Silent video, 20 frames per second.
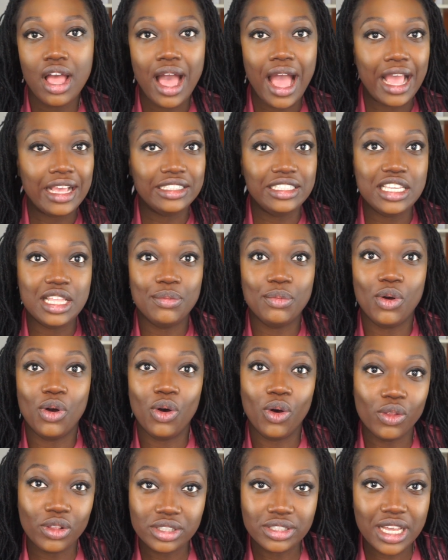I see them
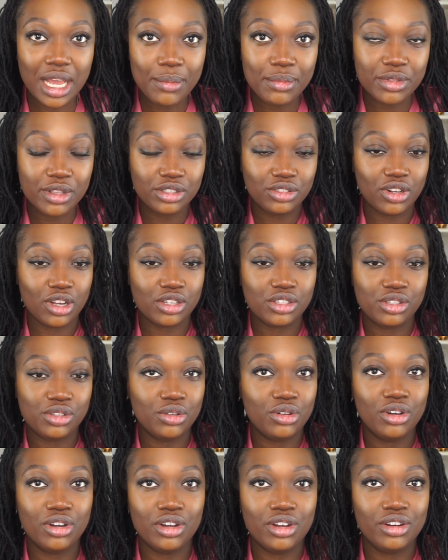all the time in the
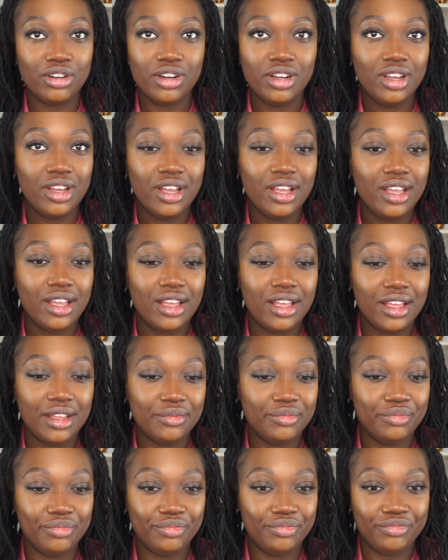drugstore.
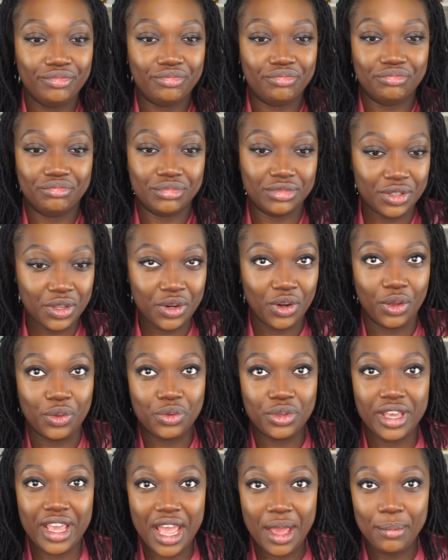You know, you
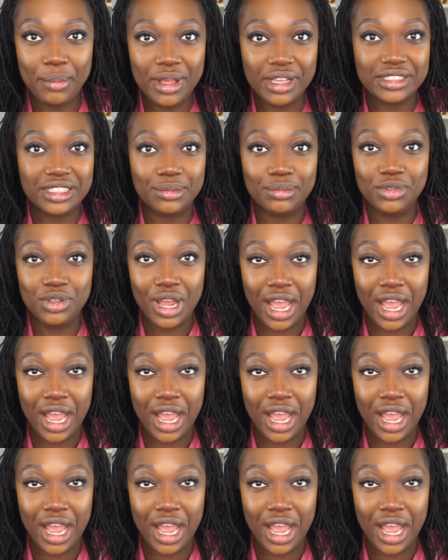can't miss them.